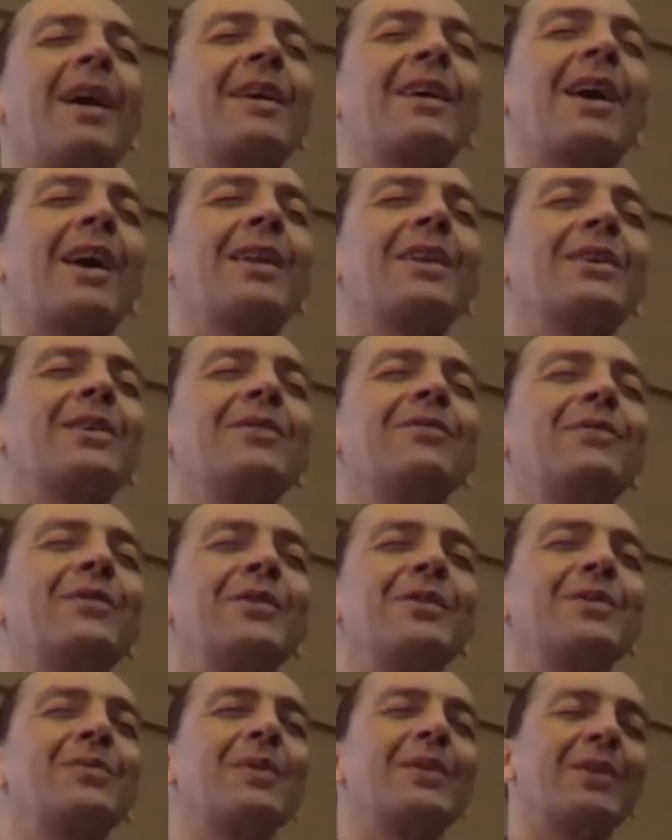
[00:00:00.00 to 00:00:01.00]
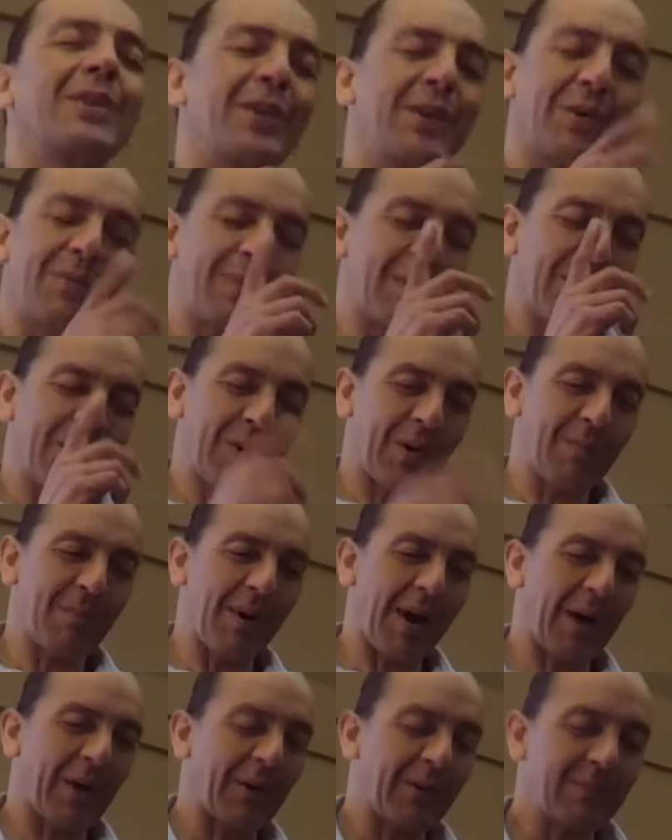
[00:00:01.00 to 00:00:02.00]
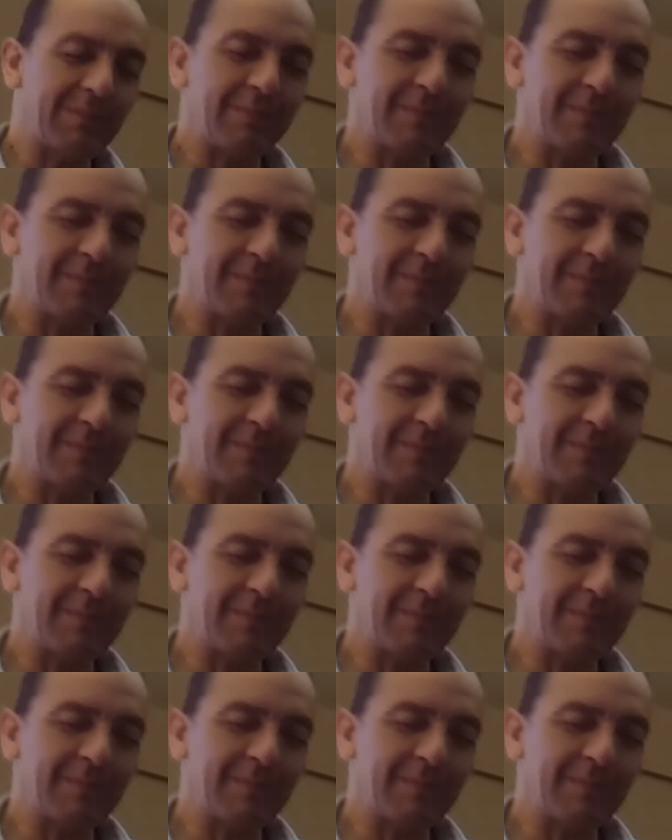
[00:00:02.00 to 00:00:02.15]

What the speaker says: got it confused with the Little Bighorn battle.